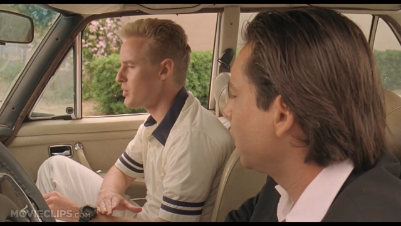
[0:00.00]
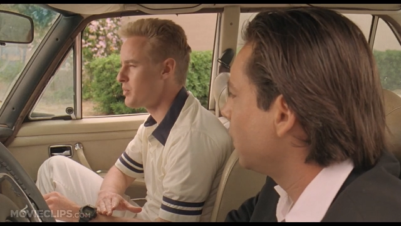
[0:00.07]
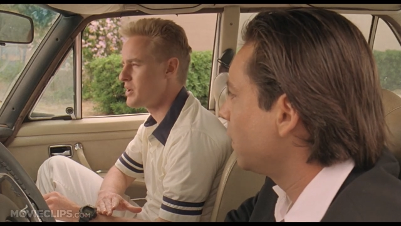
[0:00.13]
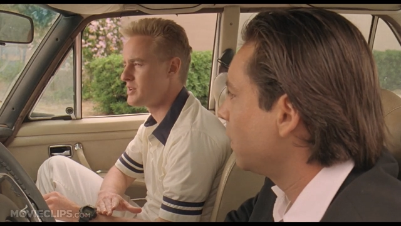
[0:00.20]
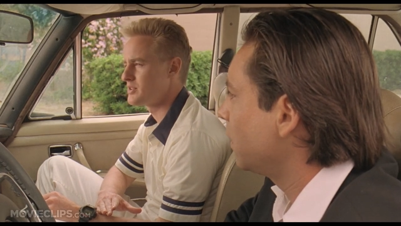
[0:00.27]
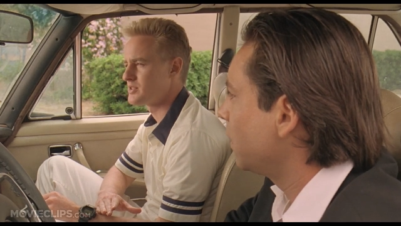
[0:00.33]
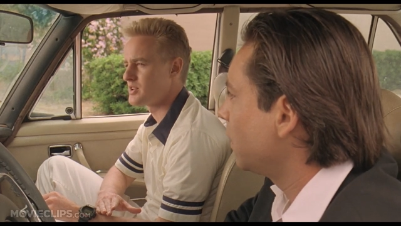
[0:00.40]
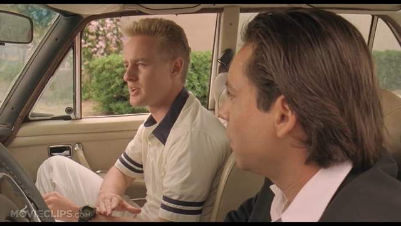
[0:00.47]
Speaker 1: wait,
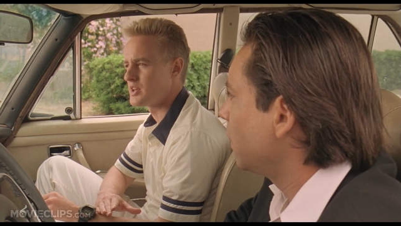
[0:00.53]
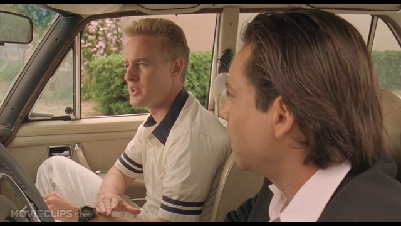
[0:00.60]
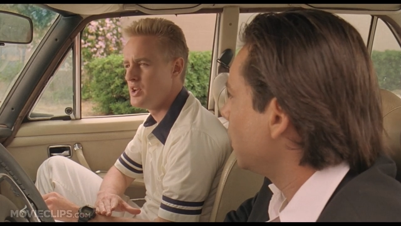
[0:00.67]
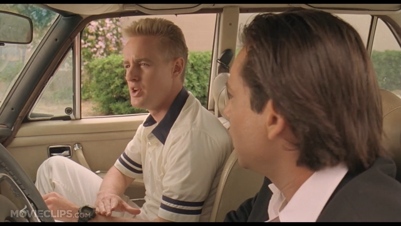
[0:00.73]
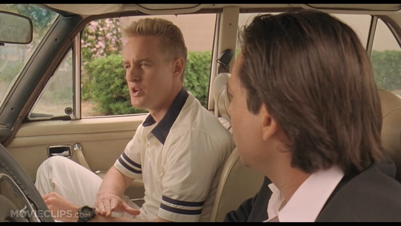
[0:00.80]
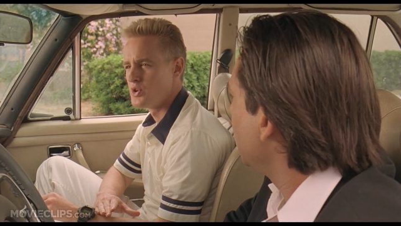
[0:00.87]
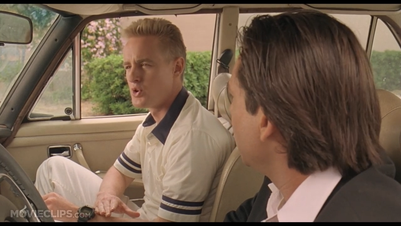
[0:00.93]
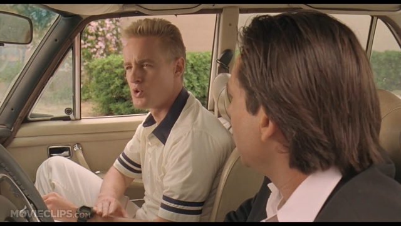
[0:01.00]
shows wait a little... Wait a
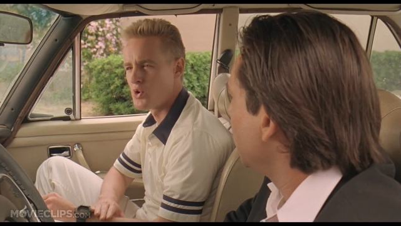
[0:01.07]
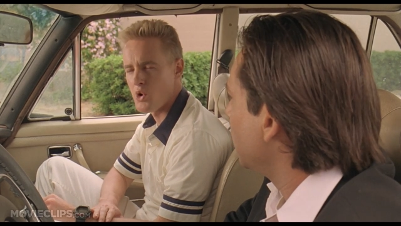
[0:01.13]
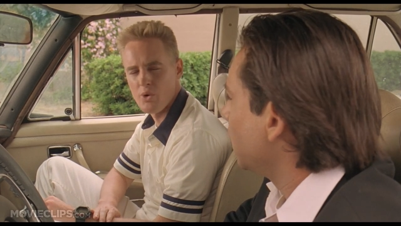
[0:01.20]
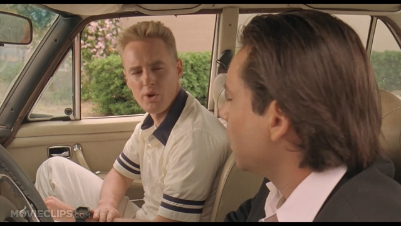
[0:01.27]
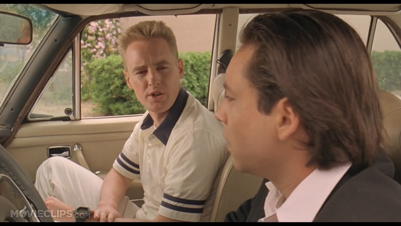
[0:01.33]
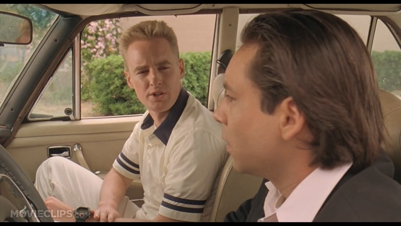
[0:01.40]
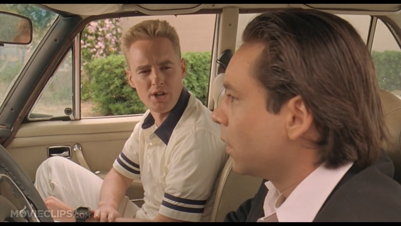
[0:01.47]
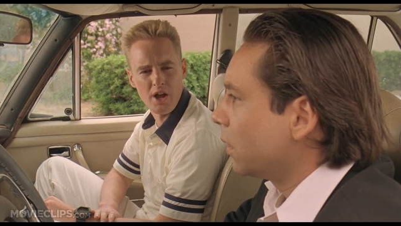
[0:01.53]
second. You're
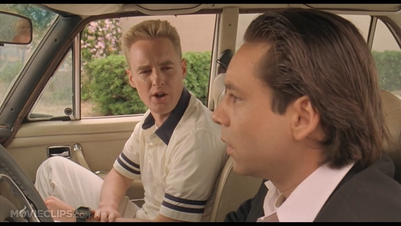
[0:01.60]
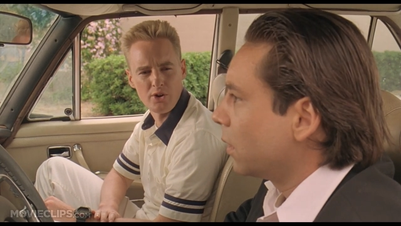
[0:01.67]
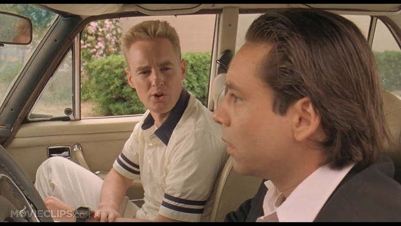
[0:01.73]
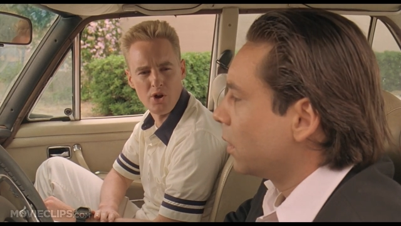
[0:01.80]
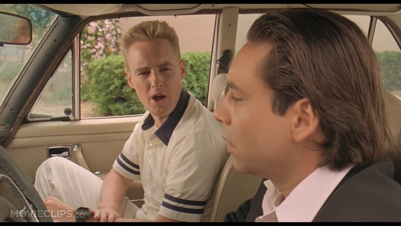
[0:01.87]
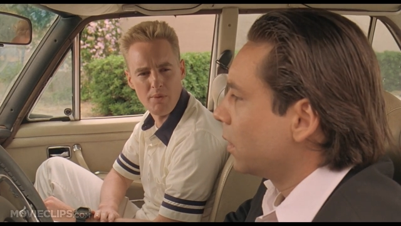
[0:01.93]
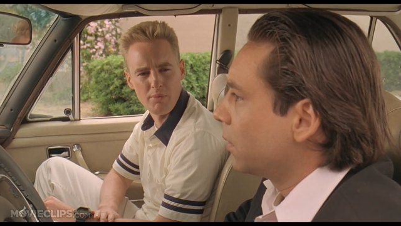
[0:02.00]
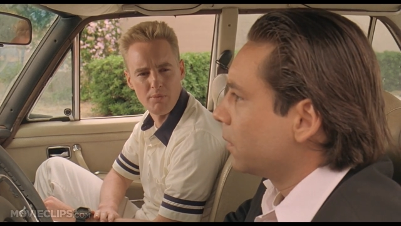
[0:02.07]
growing an
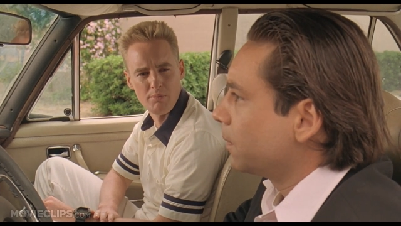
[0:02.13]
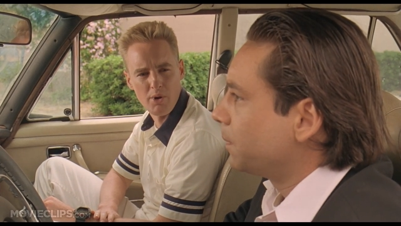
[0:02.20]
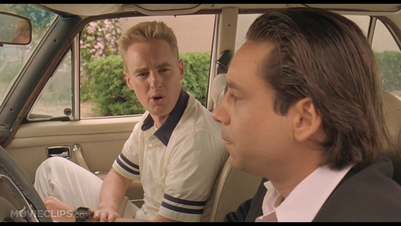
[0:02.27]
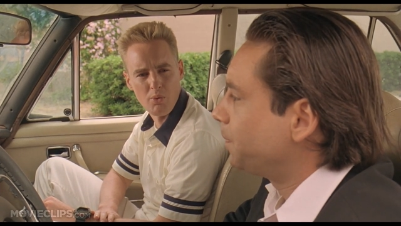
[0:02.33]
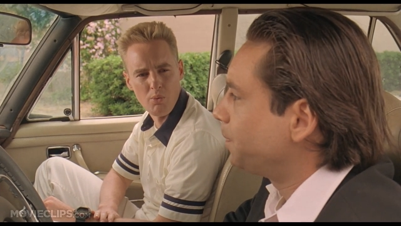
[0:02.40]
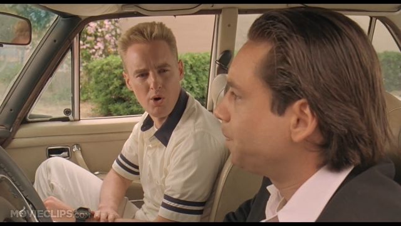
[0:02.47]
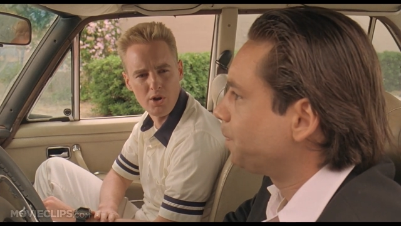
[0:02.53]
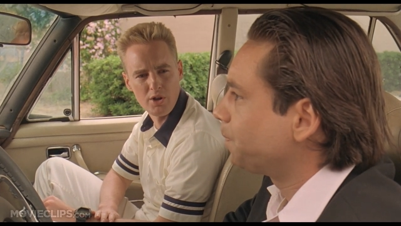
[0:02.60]
entire crop of
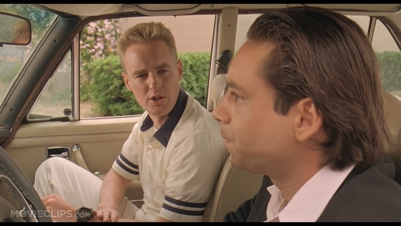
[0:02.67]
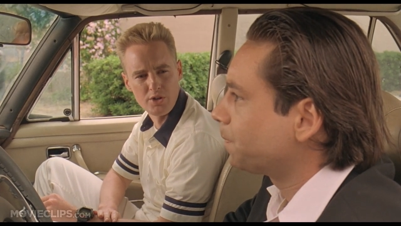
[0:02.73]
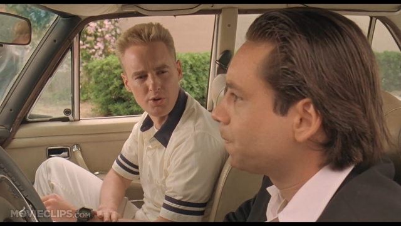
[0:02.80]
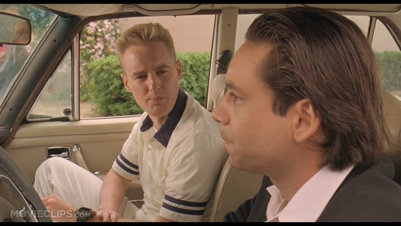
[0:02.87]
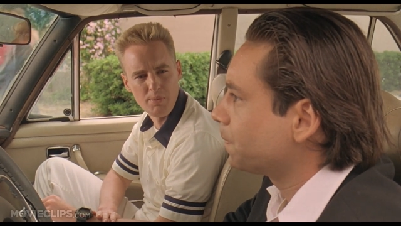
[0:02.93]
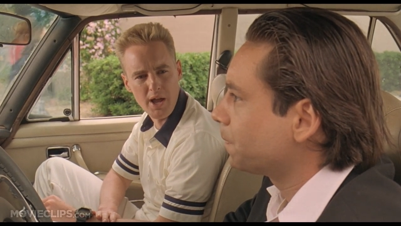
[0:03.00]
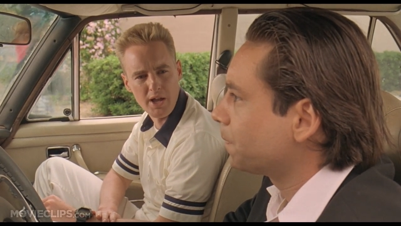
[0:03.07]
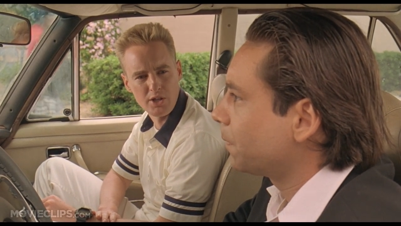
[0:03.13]
marijuana
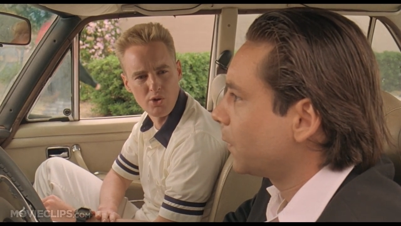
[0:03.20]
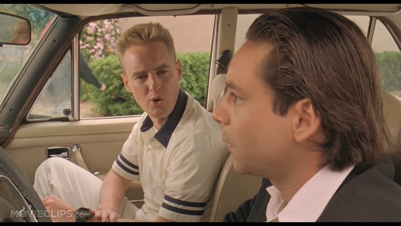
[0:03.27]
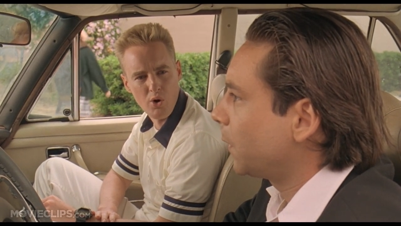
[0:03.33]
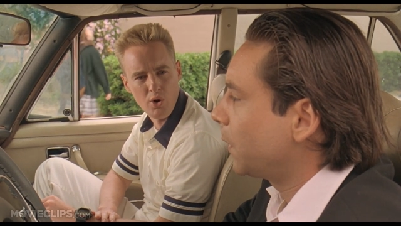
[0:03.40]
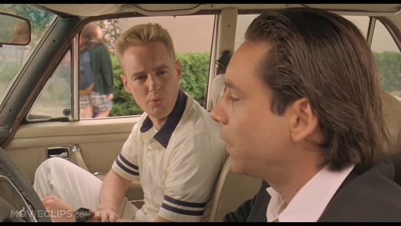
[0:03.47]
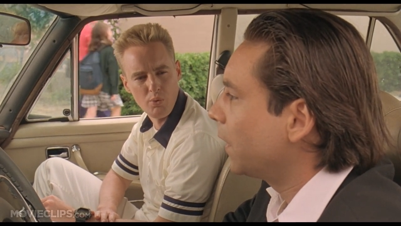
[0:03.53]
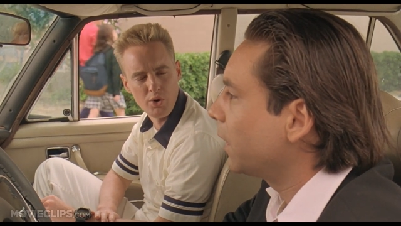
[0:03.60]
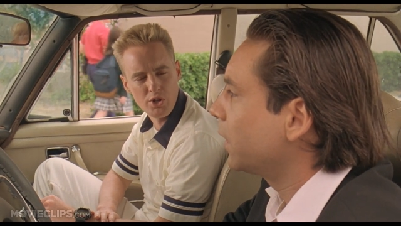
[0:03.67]
in your
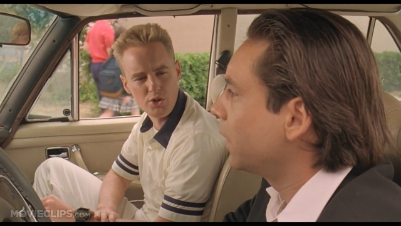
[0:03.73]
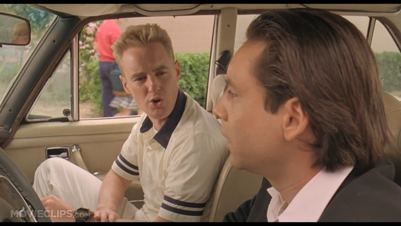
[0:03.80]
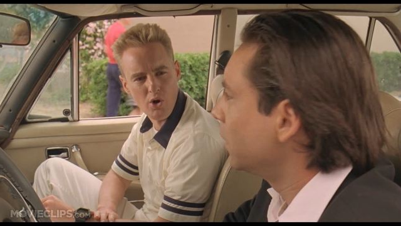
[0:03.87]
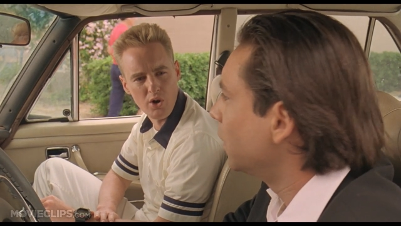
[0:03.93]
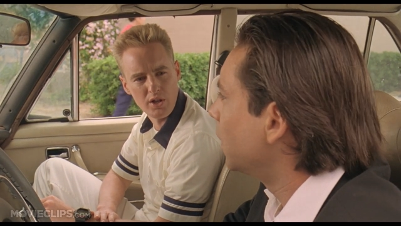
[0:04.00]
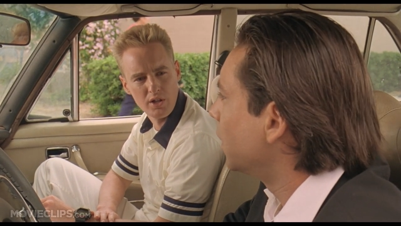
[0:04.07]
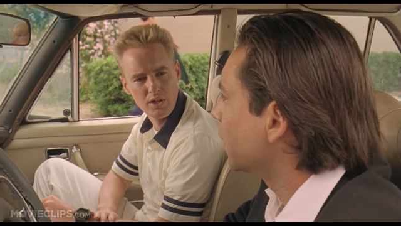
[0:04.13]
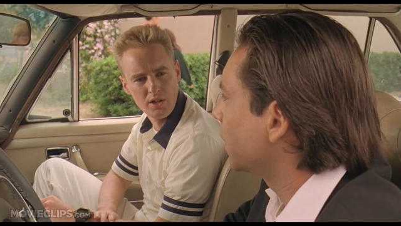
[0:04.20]
backyard? Dig
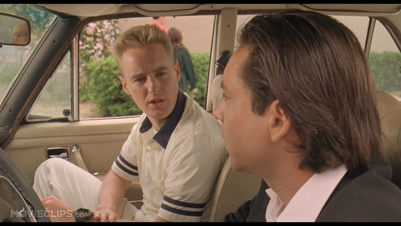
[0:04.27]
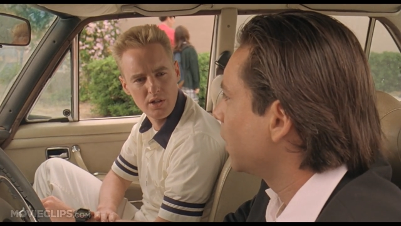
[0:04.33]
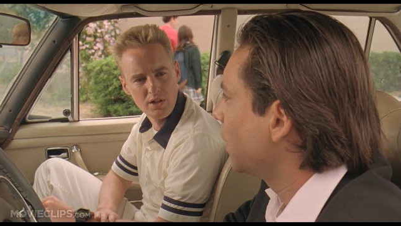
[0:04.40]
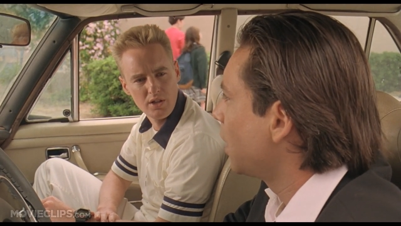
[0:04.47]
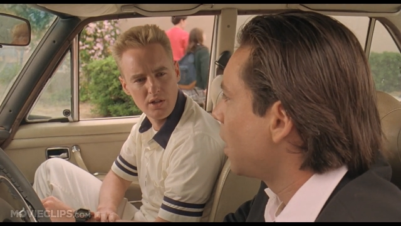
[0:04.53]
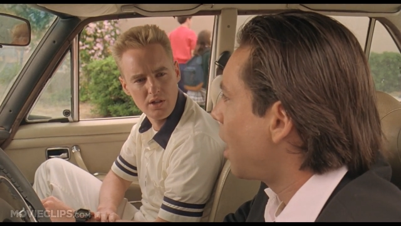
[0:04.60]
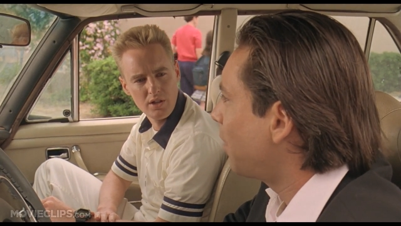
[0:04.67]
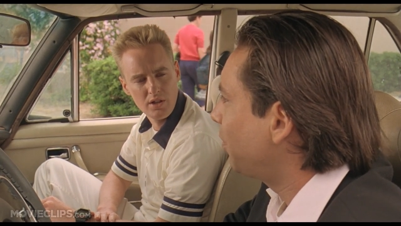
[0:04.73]
in, look.
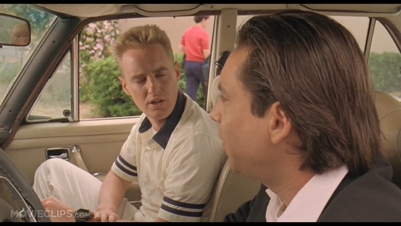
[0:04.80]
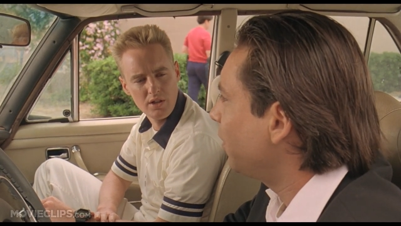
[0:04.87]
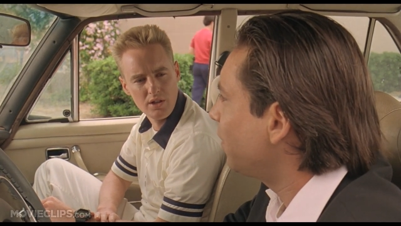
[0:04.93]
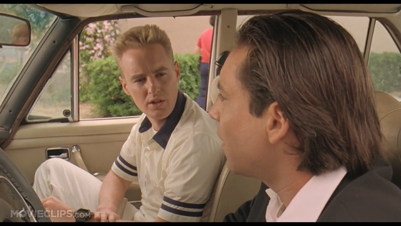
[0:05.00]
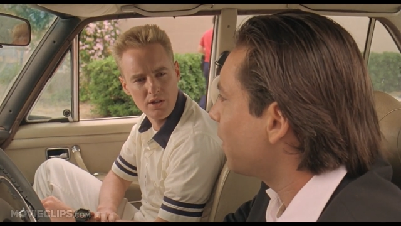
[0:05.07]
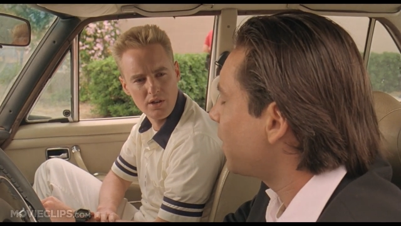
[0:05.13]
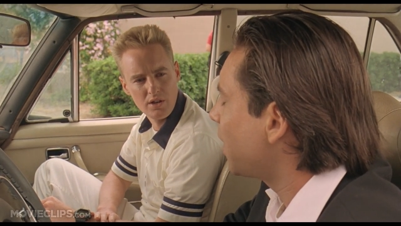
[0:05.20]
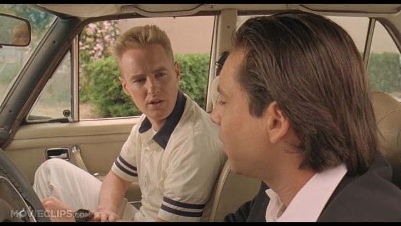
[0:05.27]
I'm
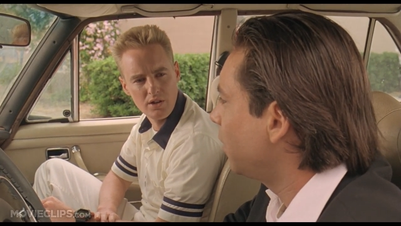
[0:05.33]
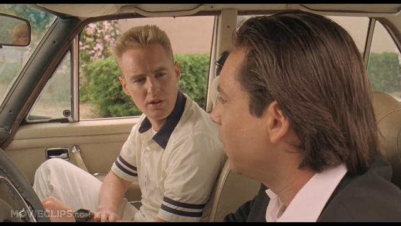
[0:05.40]
just not that